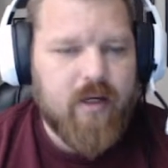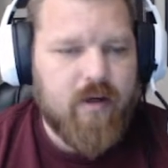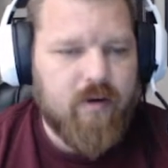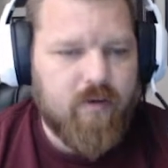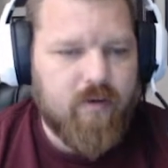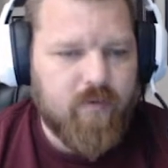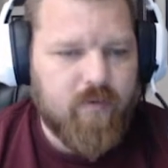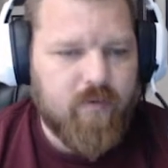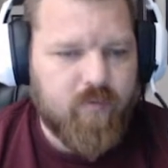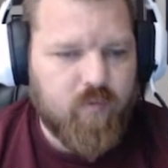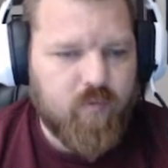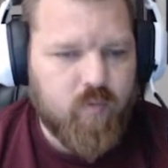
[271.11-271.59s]

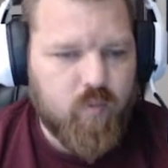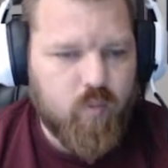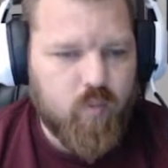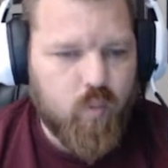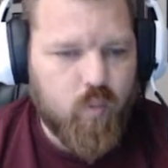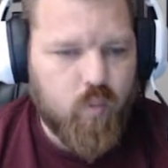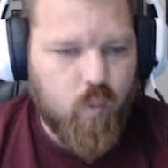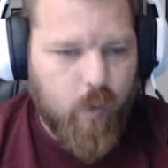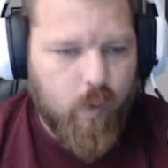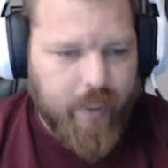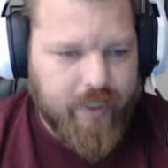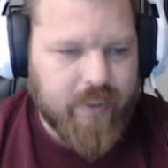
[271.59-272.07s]
of
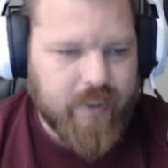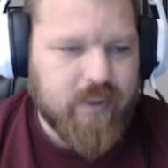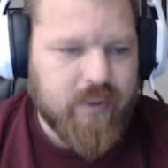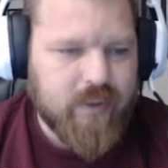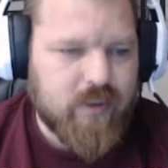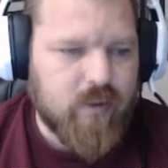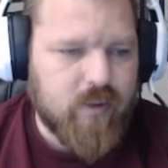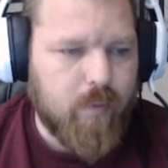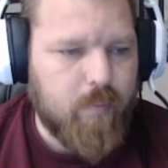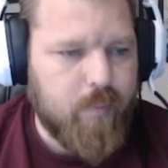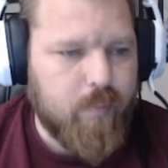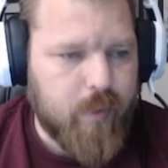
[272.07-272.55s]
ways
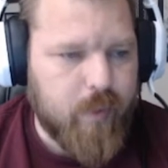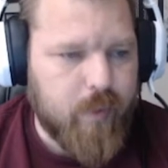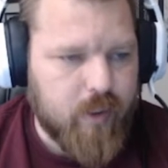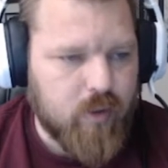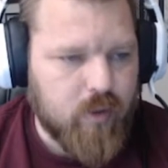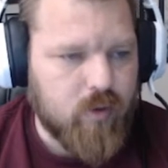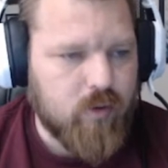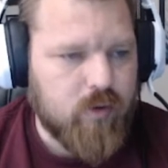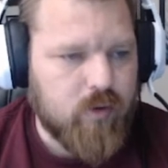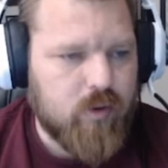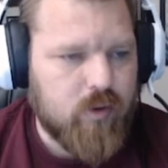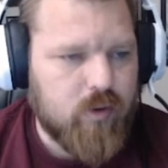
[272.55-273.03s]
to
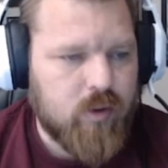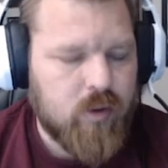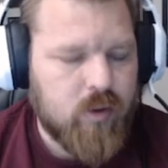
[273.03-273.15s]
build